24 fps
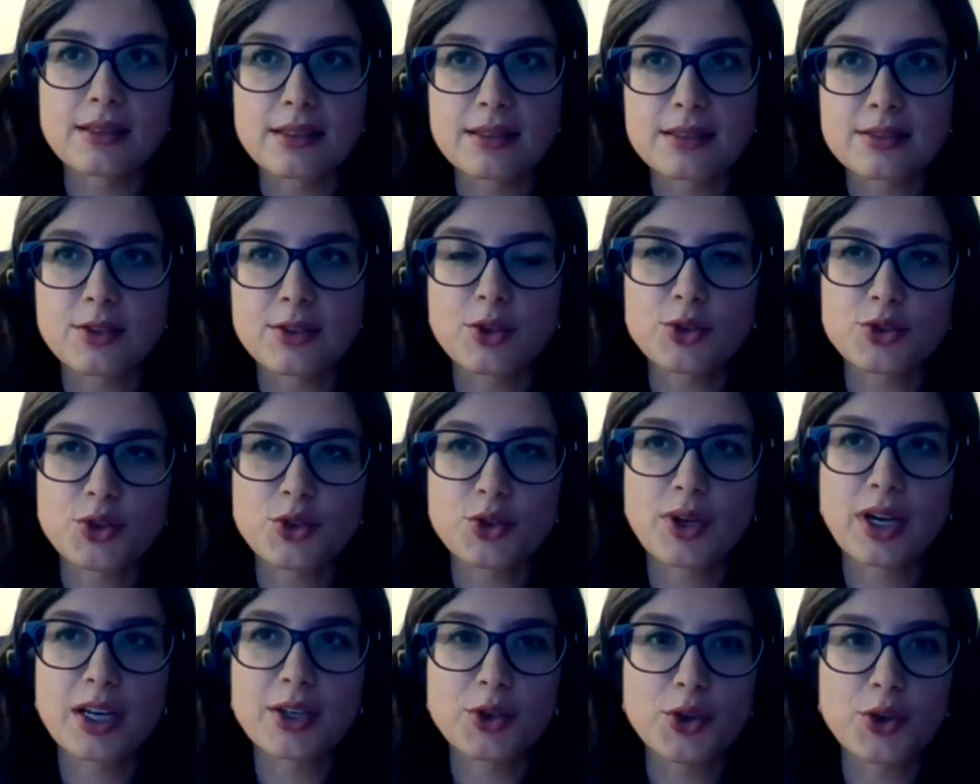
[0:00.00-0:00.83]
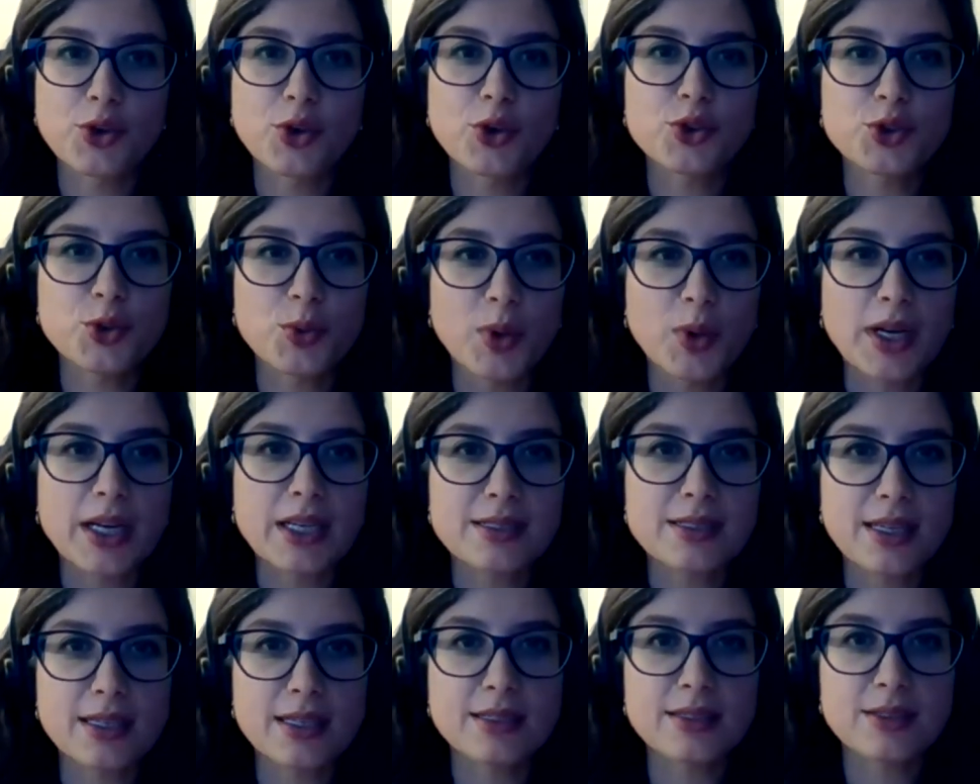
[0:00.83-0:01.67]
yeah. So I don't know to what
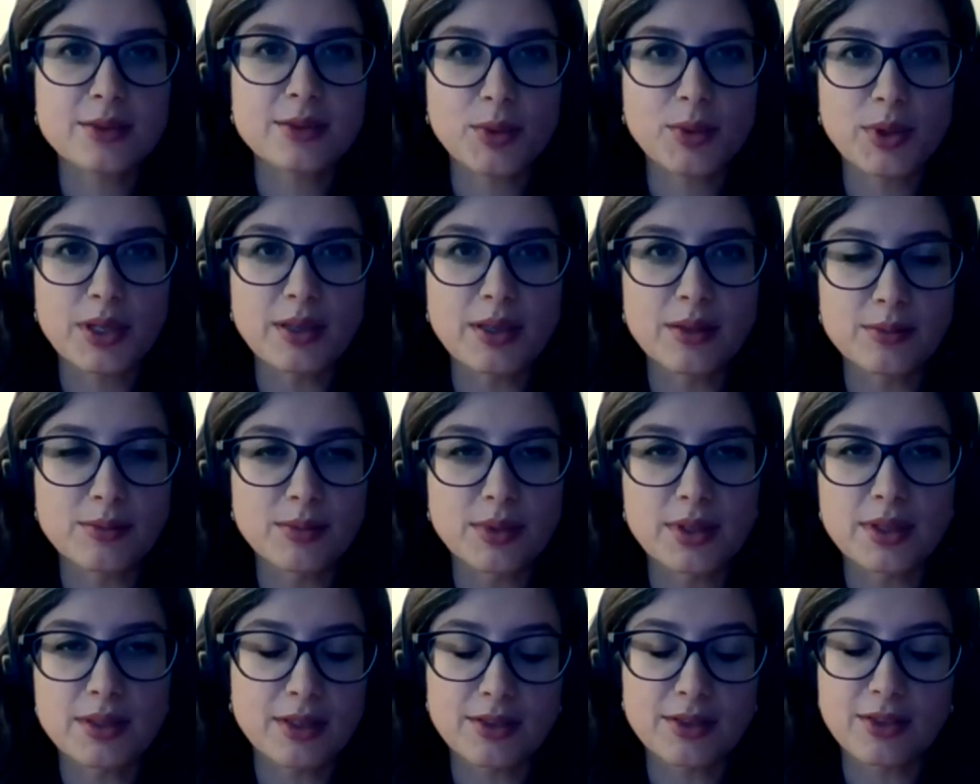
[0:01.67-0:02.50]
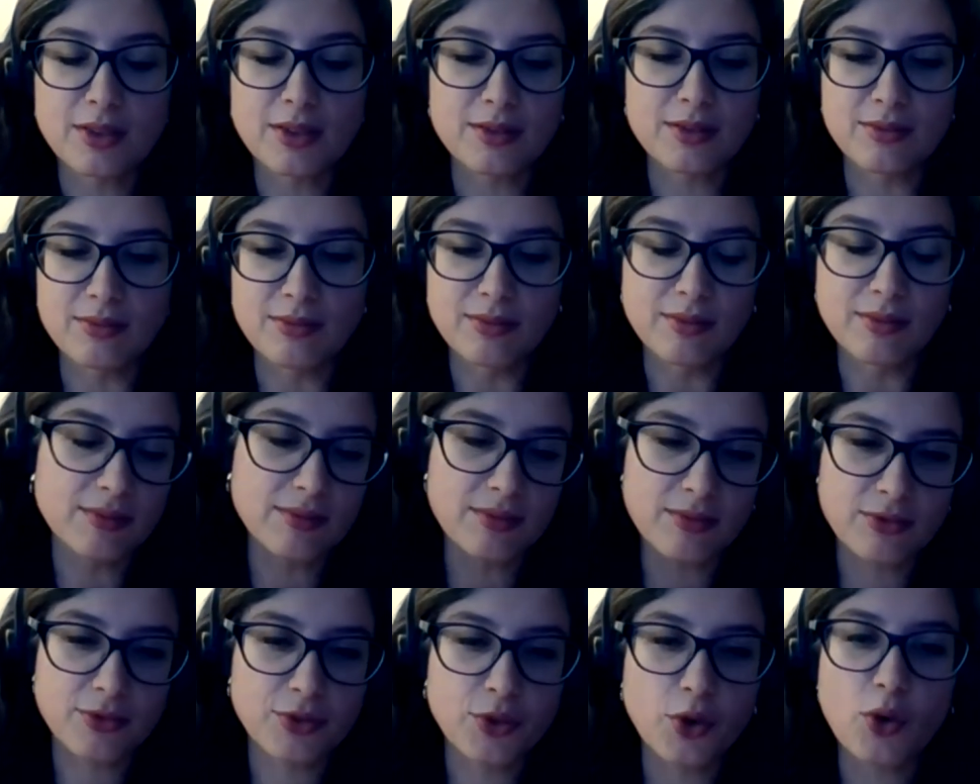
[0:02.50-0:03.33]
extent the
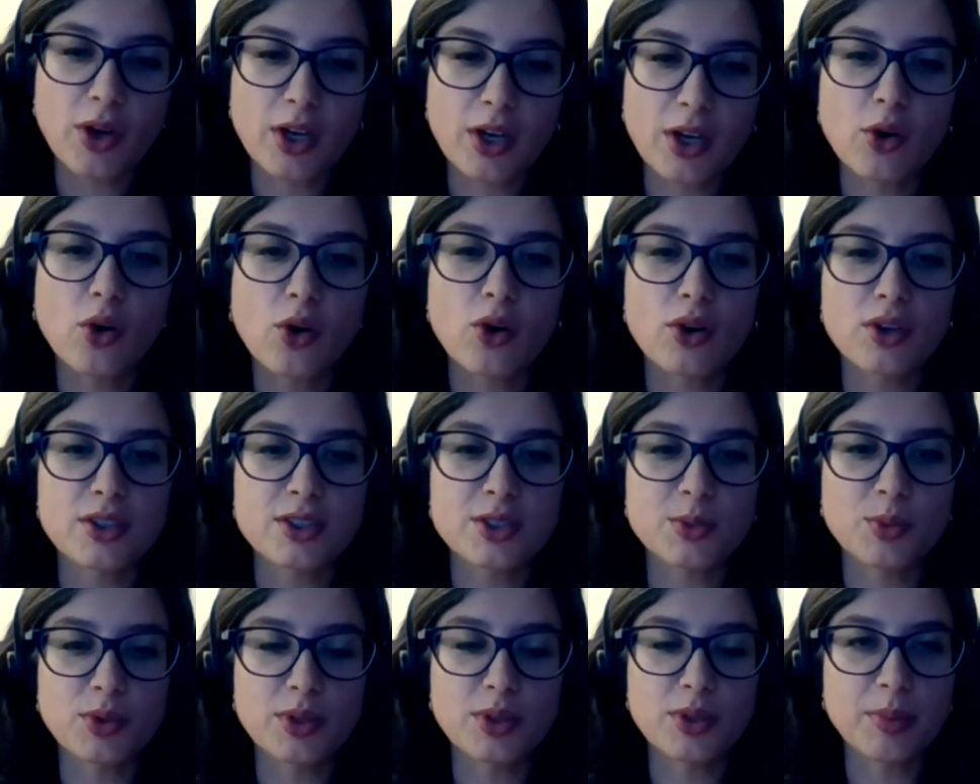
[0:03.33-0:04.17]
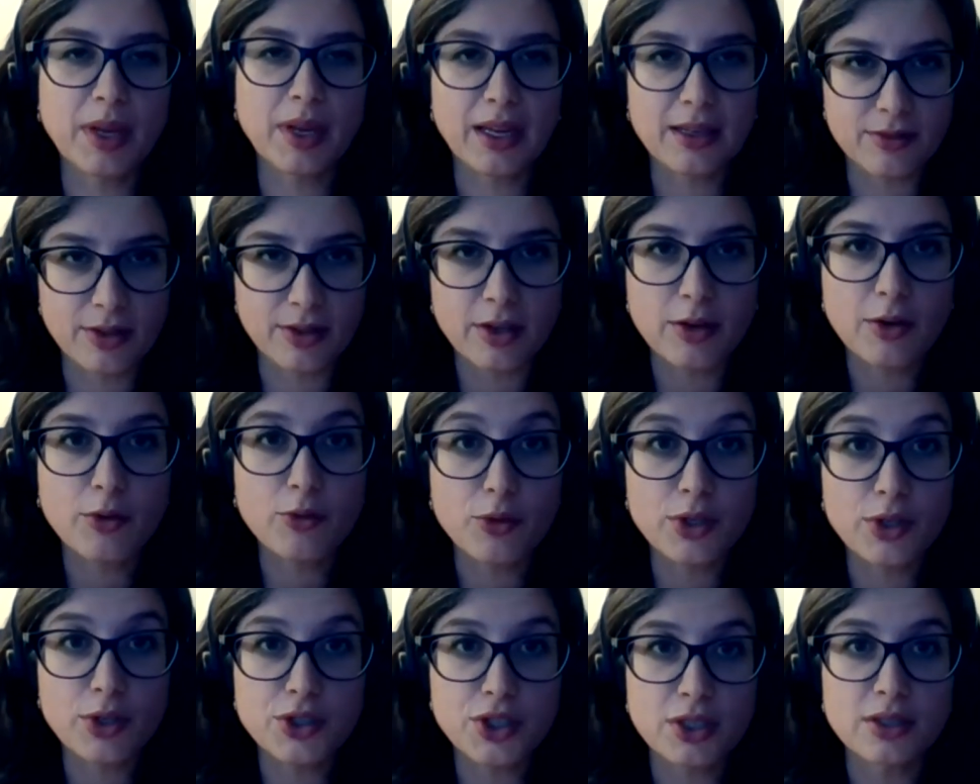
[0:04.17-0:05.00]
foreign courts would apply very
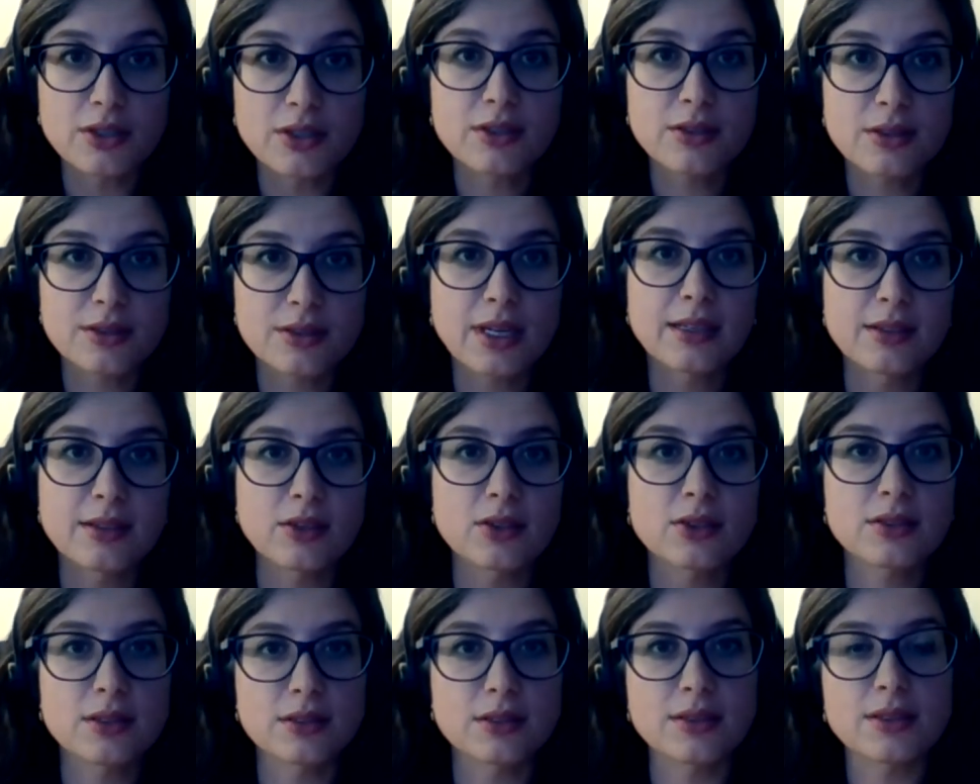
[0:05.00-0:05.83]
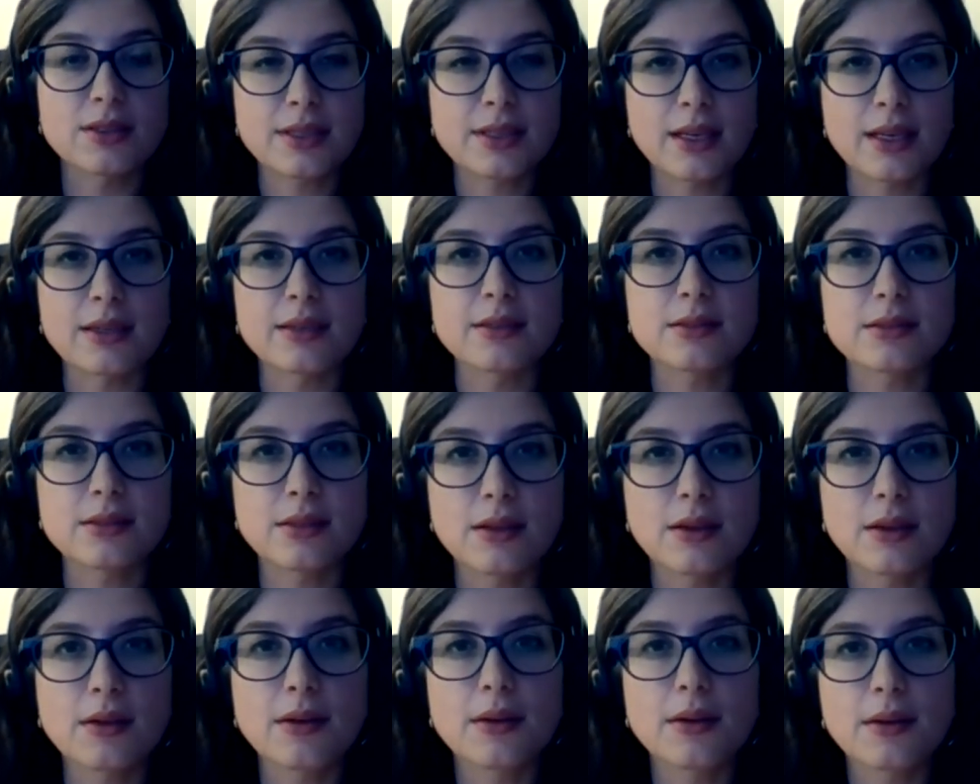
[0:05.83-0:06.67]
rigid standards in this case.
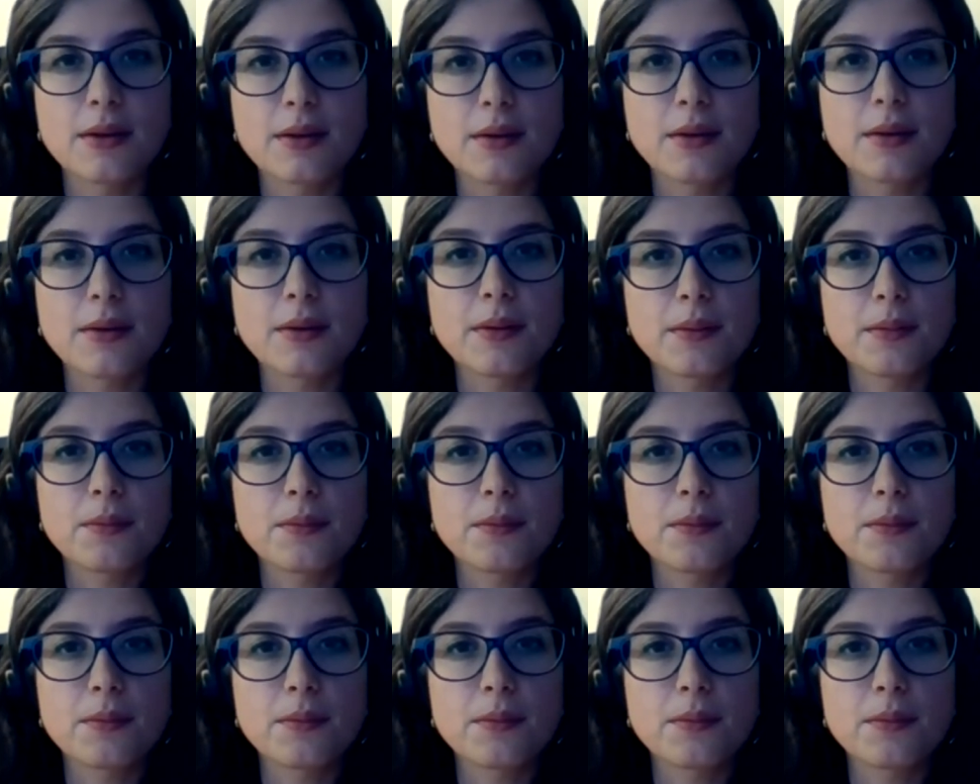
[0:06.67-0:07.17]
Mm-hmm.